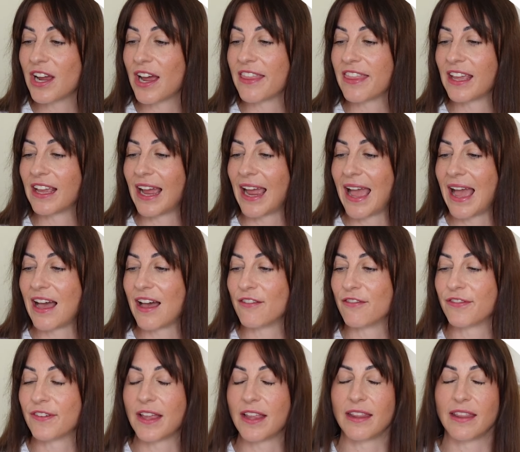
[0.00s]
I think I
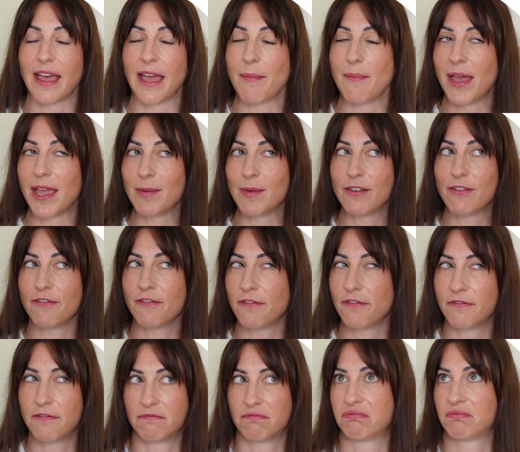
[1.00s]
have like maybe
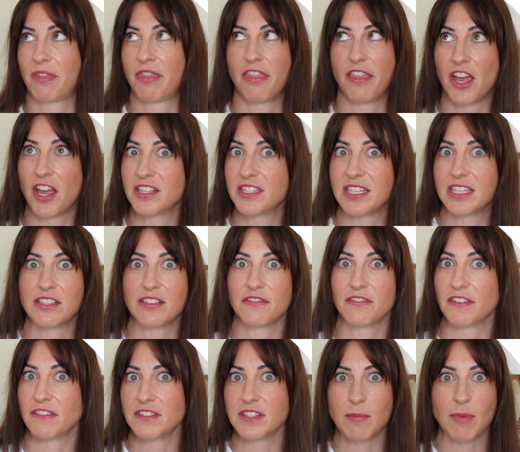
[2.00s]
30 to
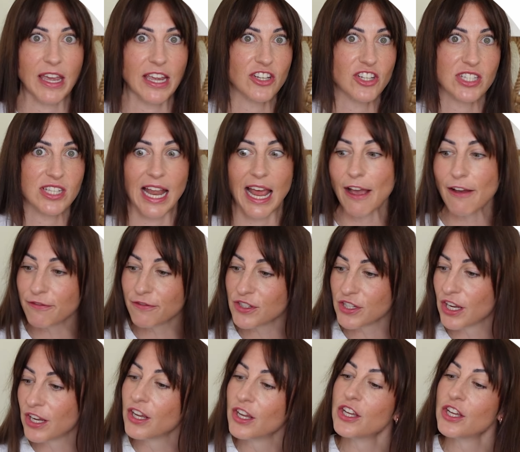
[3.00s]
50 pages left.